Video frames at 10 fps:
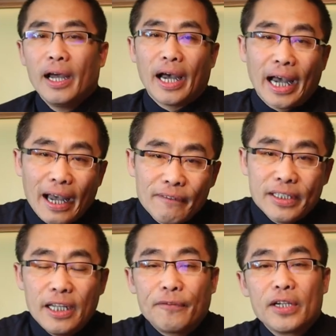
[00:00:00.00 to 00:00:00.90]
I have a
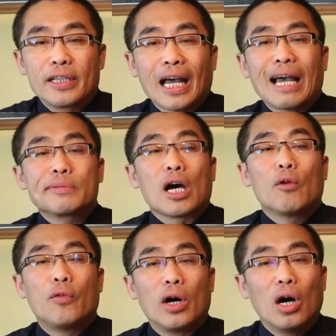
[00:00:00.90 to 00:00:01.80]
different types
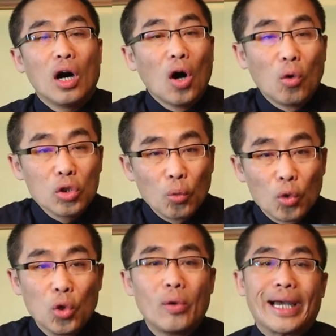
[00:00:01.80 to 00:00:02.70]
of old
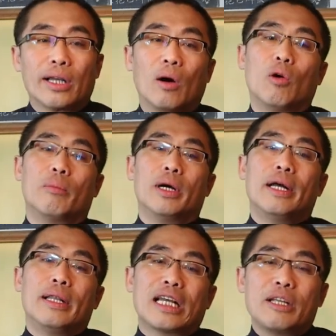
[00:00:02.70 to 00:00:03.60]
oolong at home.
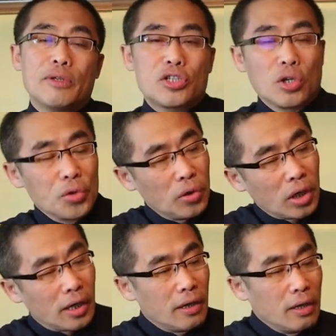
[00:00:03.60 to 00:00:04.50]
Let me show you
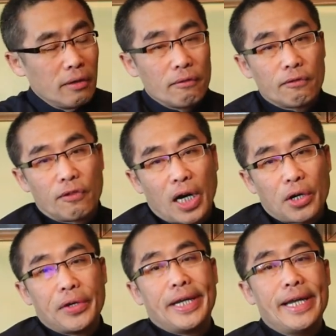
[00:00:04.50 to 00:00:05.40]
a
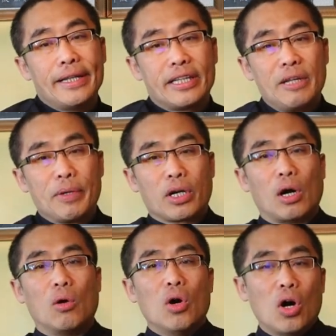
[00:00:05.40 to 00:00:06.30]
very
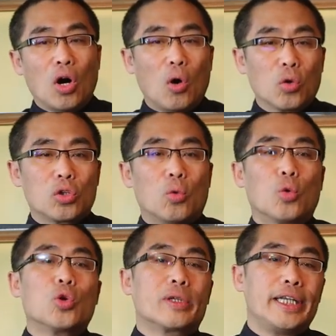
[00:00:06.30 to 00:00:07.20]
typical old
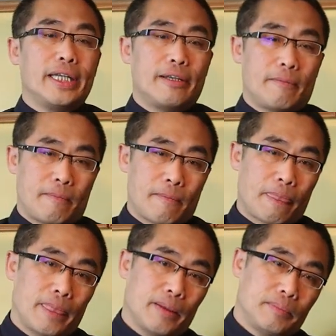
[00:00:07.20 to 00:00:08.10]
oolong tea.
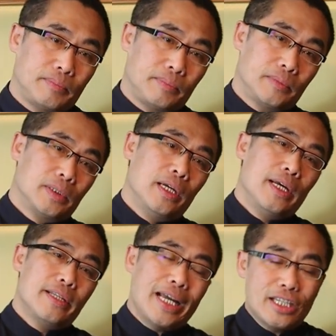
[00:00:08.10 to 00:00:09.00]

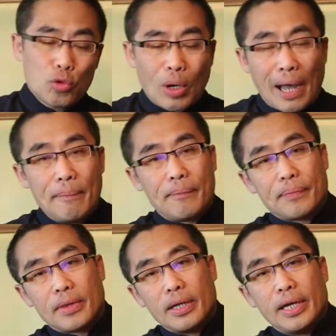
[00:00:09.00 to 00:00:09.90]
This one
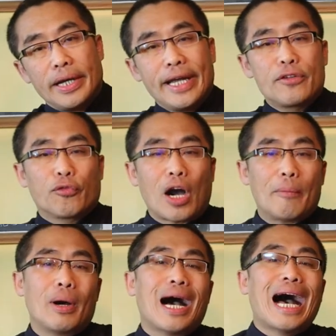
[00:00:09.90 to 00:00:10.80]
is
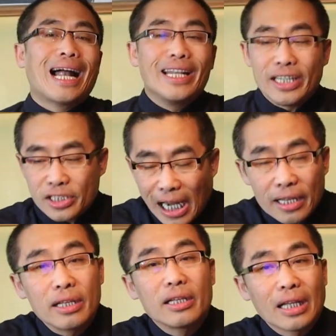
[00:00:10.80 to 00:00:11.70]
from
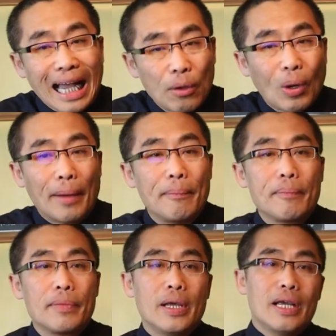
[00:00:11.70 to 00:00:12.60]
Alishan, Taiwan.
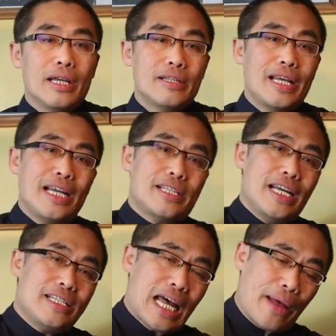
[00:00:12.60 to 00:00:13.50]
This
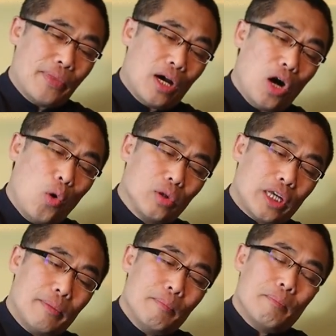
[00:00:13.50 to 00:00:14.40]
is an
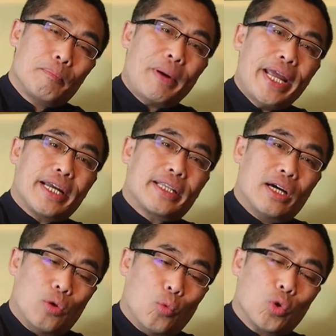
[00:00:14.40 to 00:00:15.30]
old
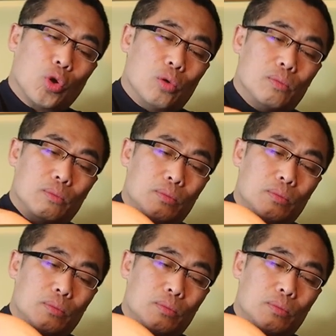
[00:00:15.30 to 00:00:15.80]
baked oolong.